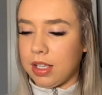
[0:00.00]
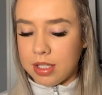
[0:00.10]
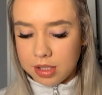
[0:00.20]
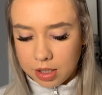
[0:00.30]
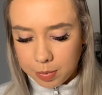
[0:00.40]
this
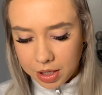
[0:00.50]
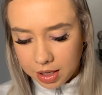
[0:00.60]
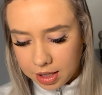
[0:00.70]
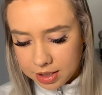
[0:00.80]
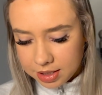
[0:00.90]
is gonna be
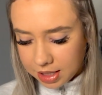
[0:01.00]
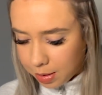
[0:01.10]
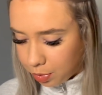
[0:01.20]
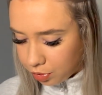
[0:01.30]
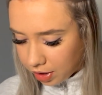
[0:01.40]
like a
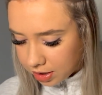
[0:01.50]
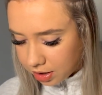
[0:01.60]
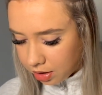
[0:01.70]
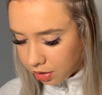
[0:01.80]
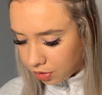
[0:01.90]
staple dress that
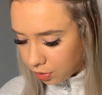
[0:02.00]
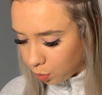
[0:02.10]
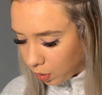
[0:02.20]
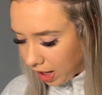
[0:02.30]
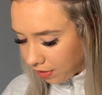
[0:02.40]
you can just
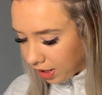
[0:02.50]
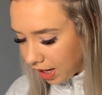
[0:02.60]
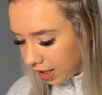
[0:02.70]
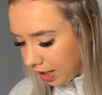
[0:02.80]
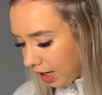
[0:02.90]
wear
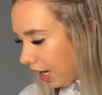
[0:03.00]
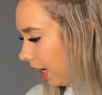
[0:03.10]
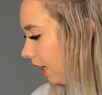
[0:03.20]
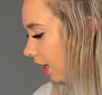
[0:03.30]
again and again.